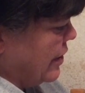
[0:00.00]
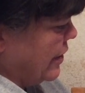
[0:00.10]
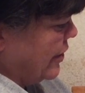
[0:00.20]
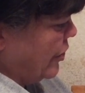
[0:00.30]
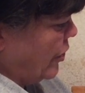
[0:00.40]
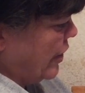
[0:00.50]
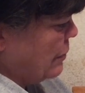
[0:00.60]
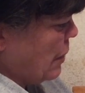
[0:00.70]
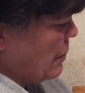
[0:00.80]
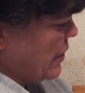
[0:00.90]

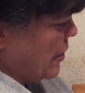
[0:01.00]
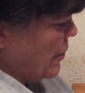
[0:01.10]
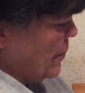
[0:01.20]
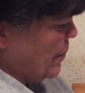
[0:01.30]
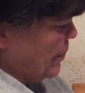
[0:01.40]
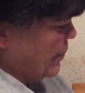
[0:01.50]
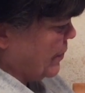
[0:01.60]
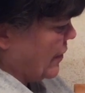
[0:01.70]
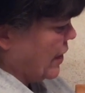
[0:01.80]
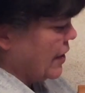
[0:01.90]
lip up there,
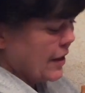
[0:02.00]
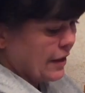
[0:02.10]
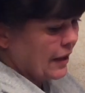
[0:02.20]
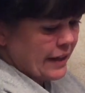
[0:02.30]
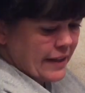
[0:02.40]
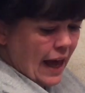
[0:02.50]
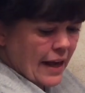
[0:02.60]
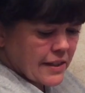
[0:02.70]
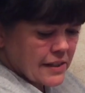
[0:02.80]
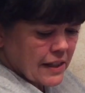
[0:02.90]
like
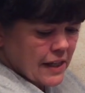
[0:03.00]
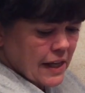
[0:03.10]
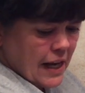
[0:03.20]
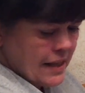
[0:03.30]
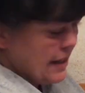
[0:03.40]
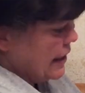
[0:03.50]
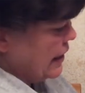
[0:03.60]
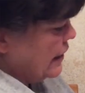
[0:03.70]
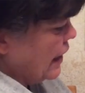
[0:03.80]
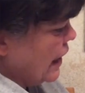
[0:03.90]
that. And
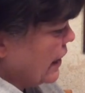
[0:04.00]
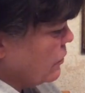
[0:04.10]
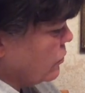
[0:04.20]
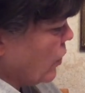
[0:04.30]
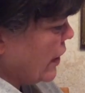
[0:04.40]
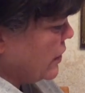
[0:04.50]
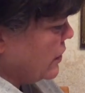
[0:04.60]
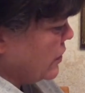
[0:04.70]
then I can write